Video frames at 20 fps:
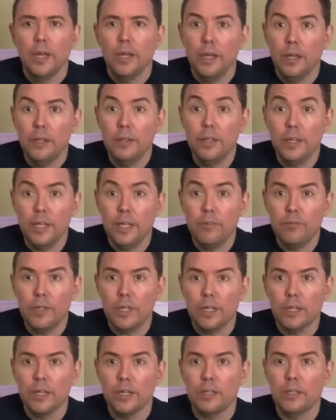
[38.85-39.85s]
In the
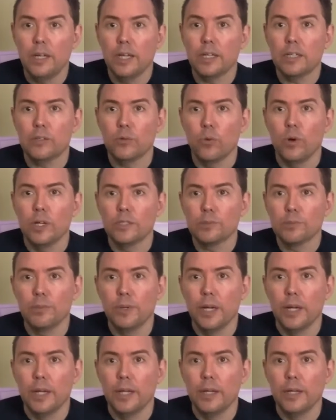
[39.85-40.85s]
evening, I like to watch my